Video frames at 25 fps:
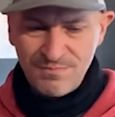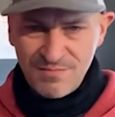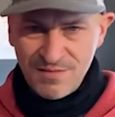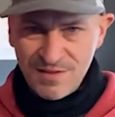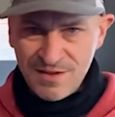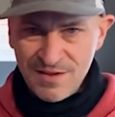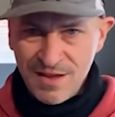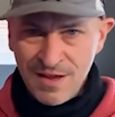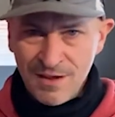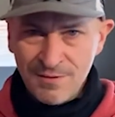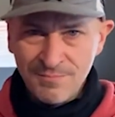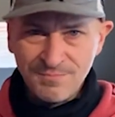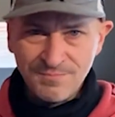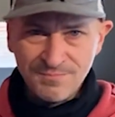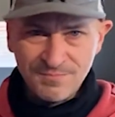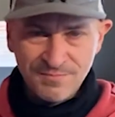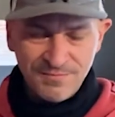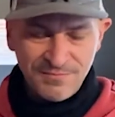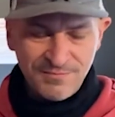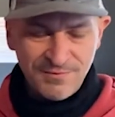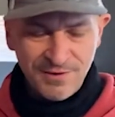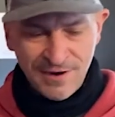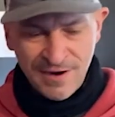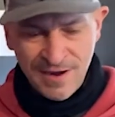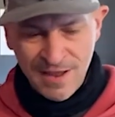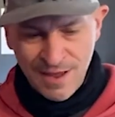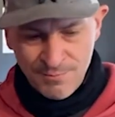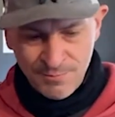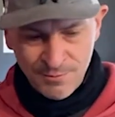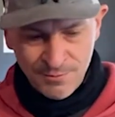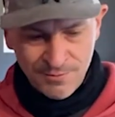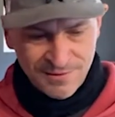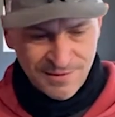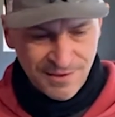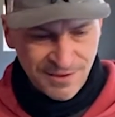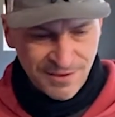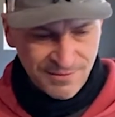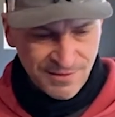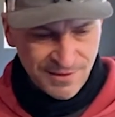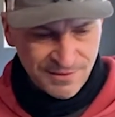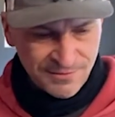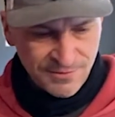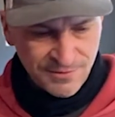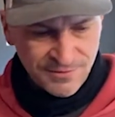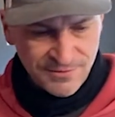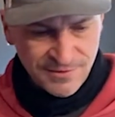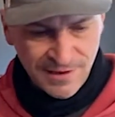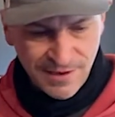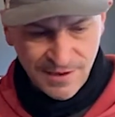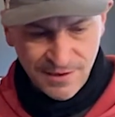Yeah, very happy with how that
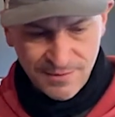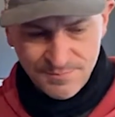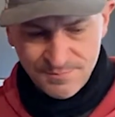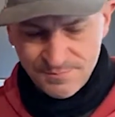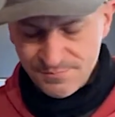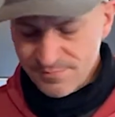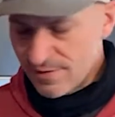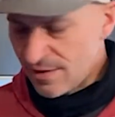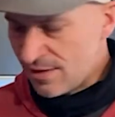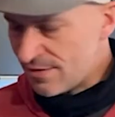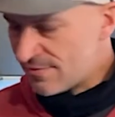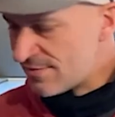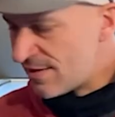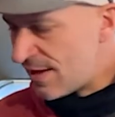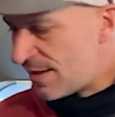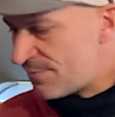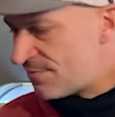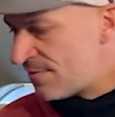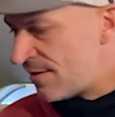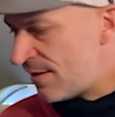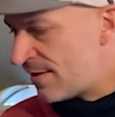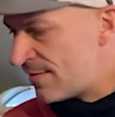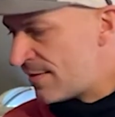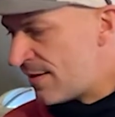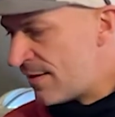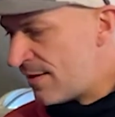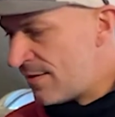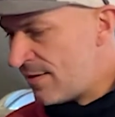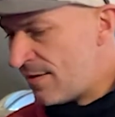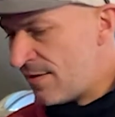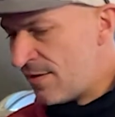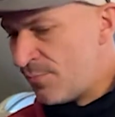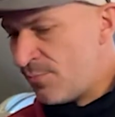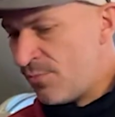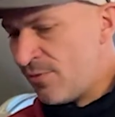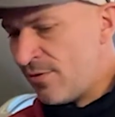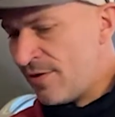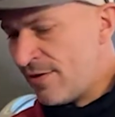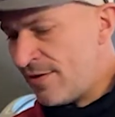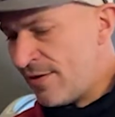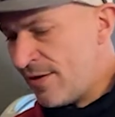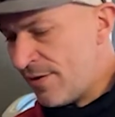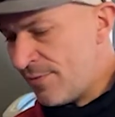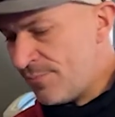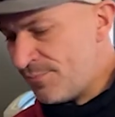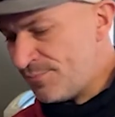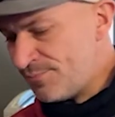turned out. I'll stop saying that at any point now.